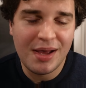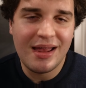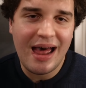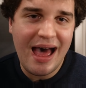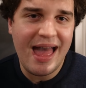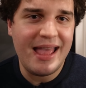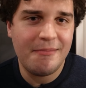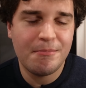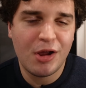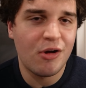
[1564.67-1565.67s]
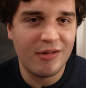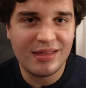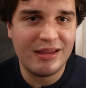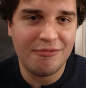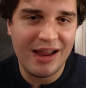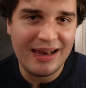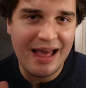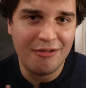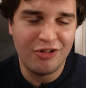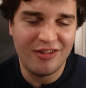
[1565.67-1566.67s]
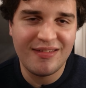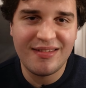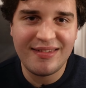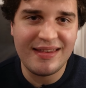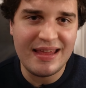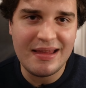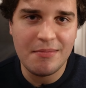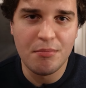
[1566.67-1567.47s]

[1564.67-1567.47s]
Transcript: but I currently right now just see